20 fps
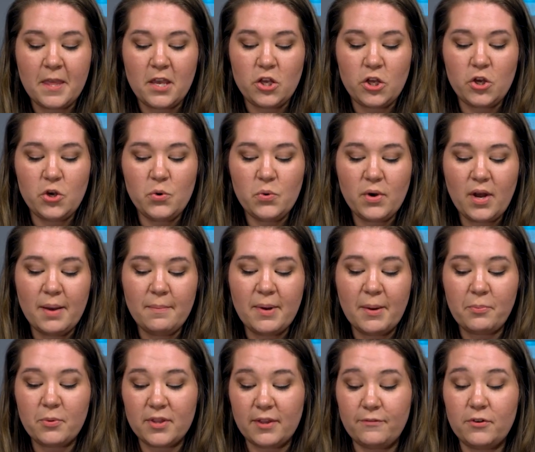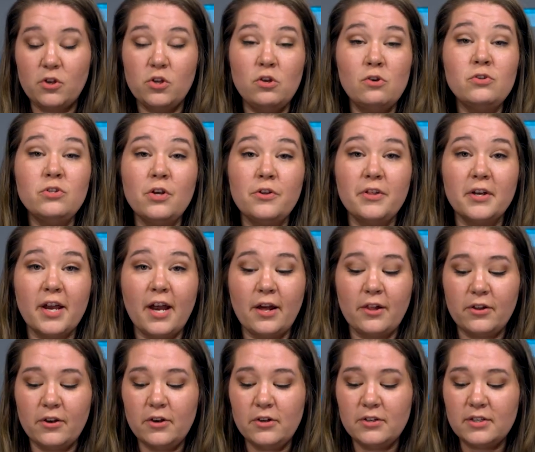You come up with, if you use all the
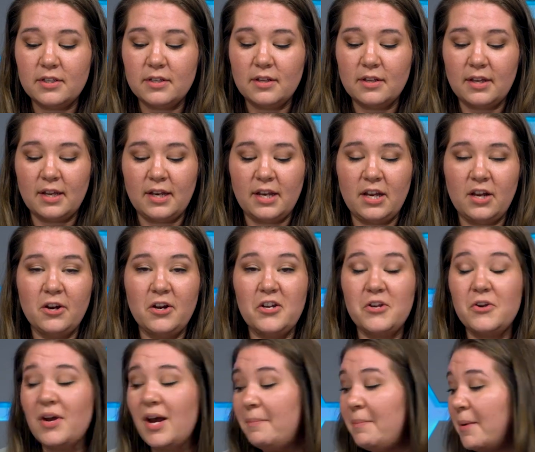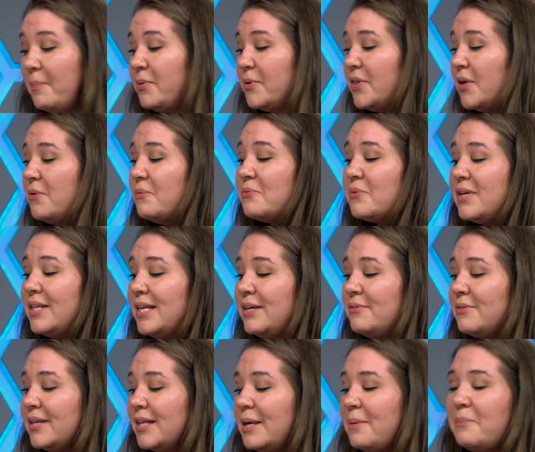colors in here, you come up with a
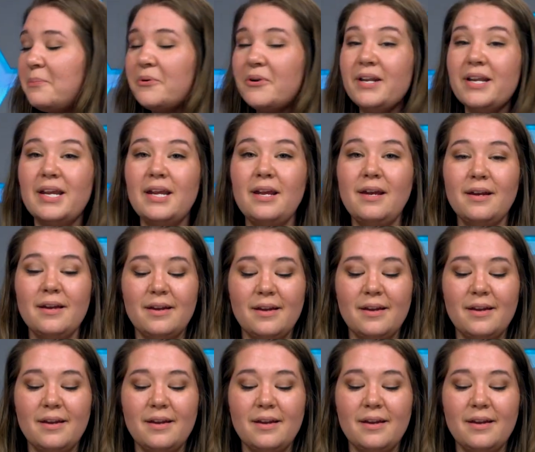really, really pretty